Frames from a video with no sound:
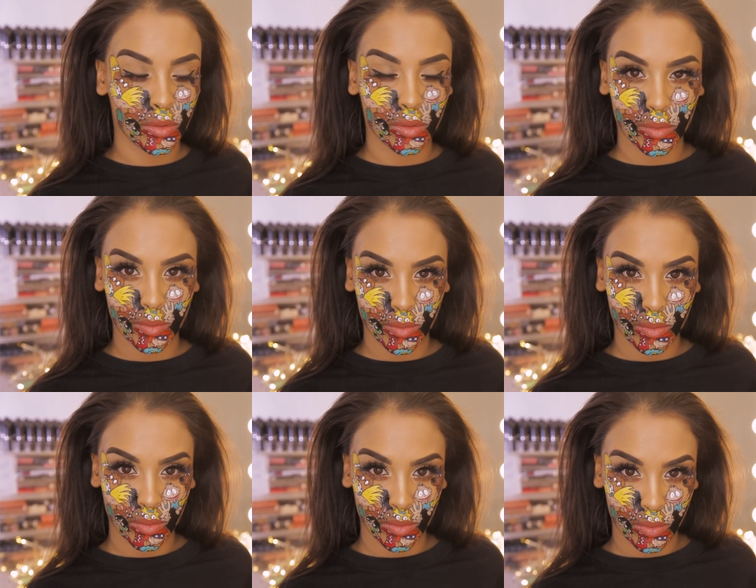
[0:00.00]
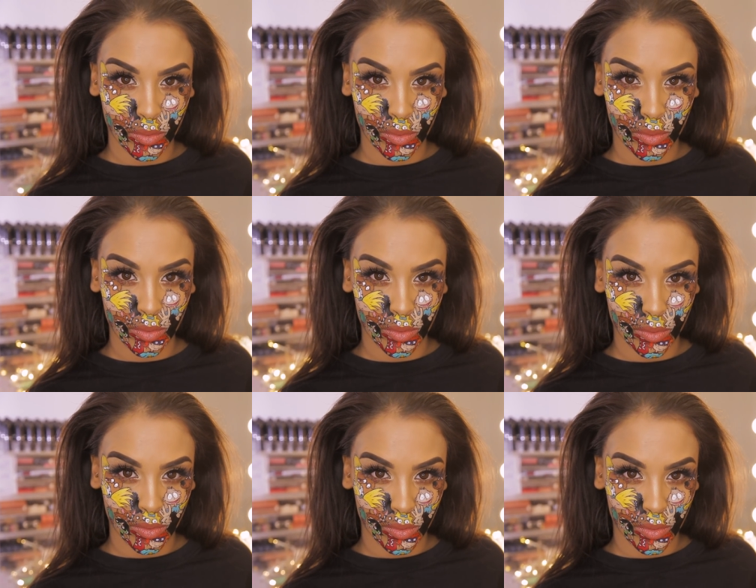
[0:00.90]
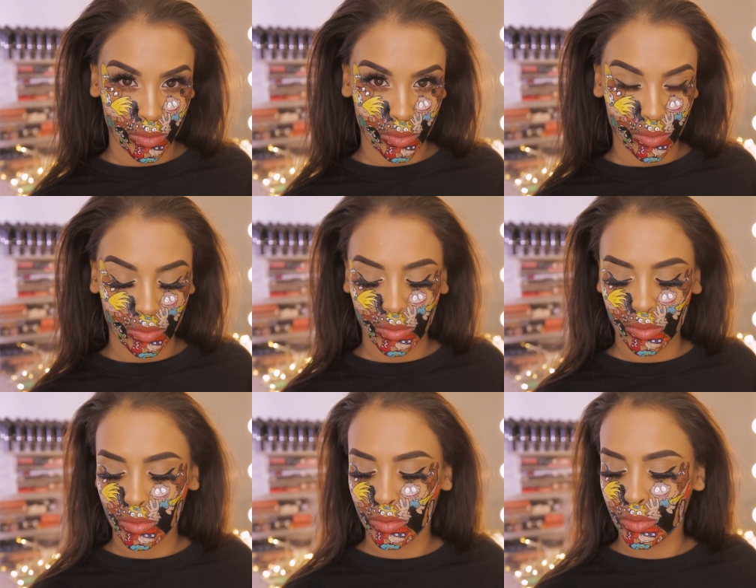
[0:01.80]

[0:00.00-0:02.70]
and I've been filming this look for eleven hours